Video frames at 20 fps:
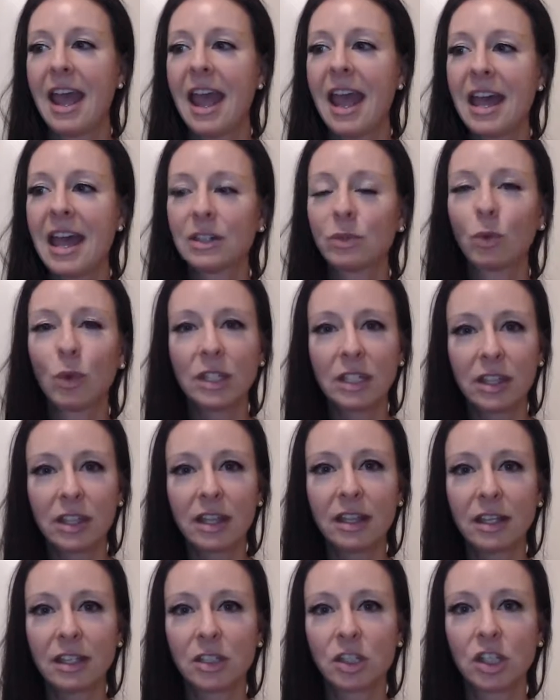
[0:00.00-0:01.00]
And one of the
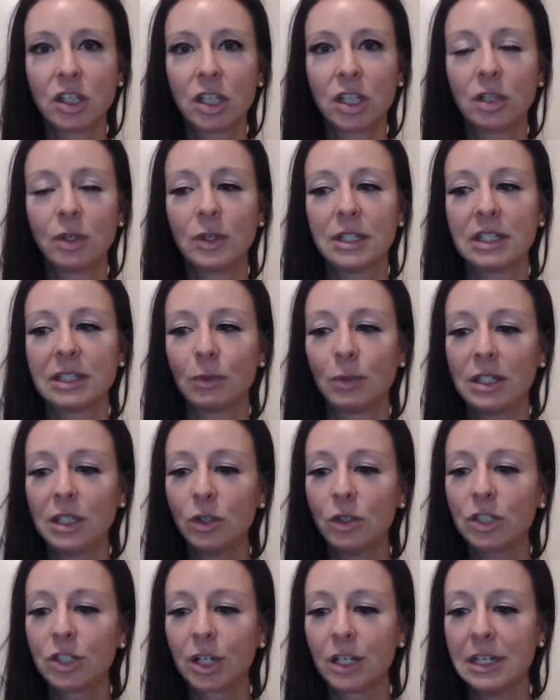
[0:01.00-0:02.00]
things too is when
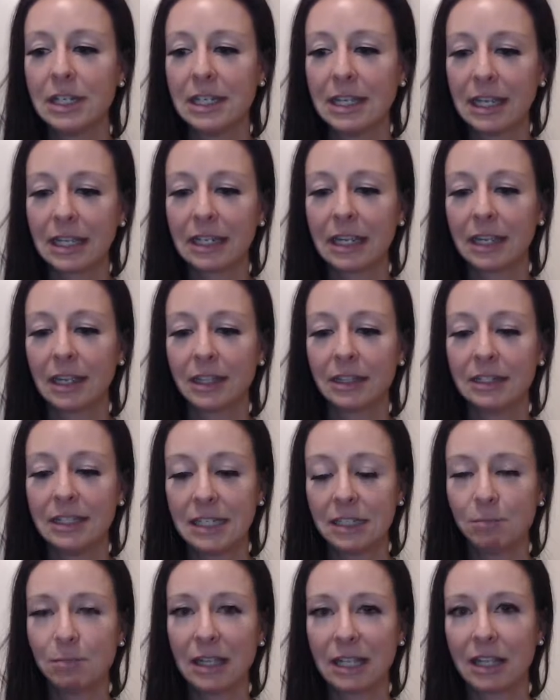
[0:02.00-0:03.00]
you start
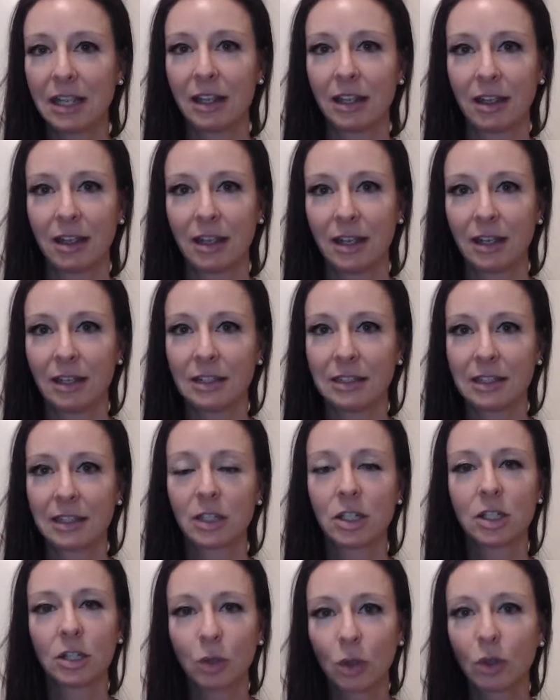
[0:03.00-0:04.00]
nitpicking things
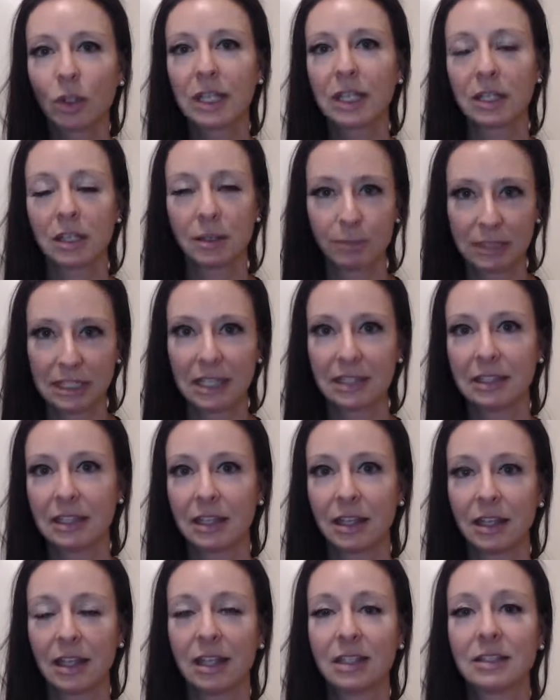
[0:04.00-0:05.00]
and controlling and
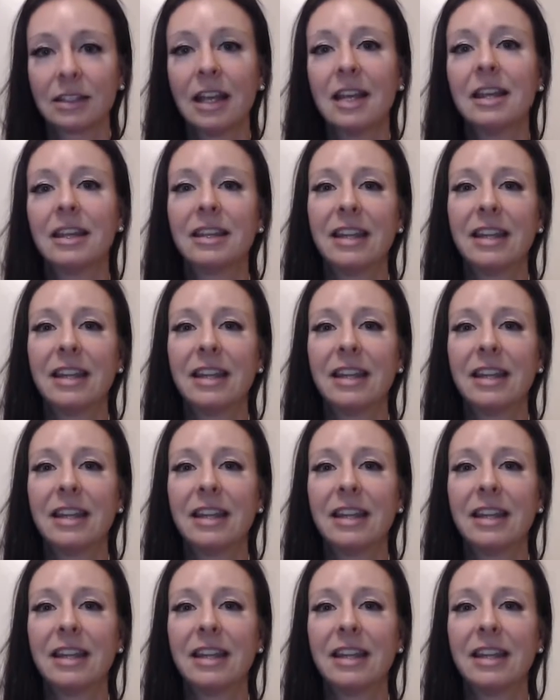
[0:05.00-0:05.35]
obsessing things,